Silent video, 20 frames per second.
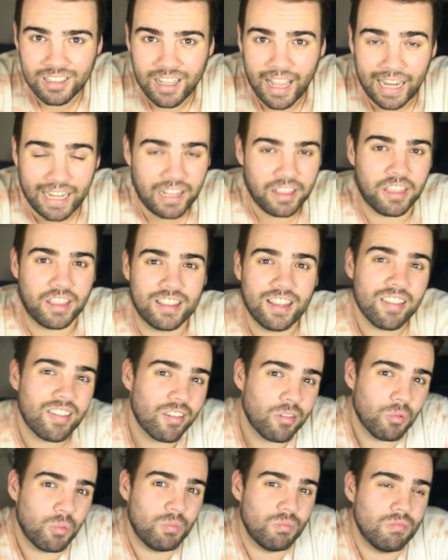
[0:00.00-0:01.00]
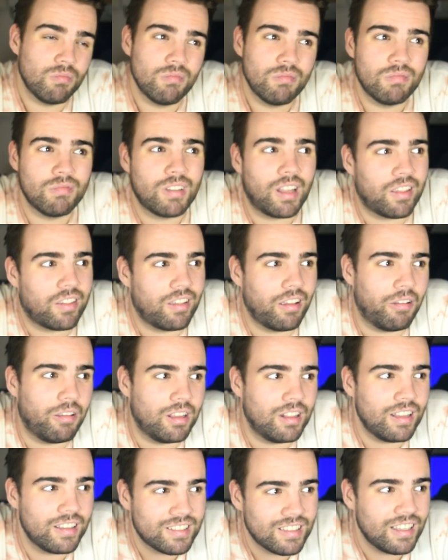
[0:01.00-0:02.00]
anything. This isn't necessarily,
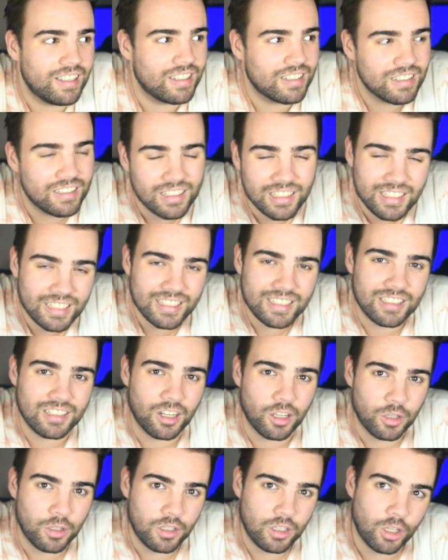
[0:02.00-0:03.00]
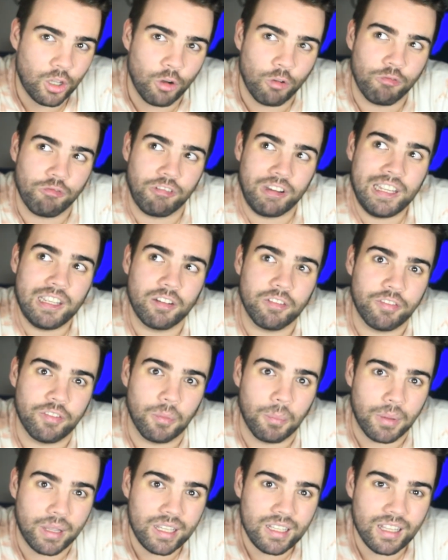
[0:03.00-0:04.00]
it's like, this isn't a career for
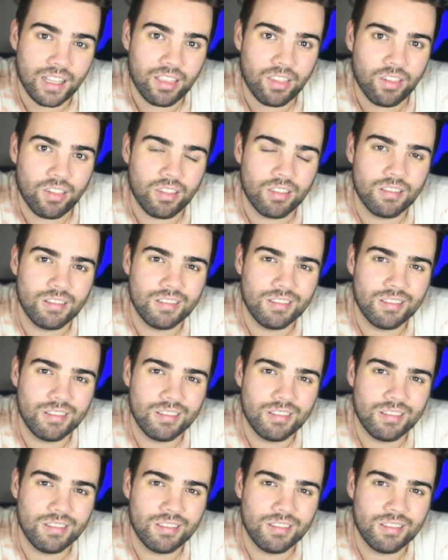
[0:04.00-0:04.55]
me, it's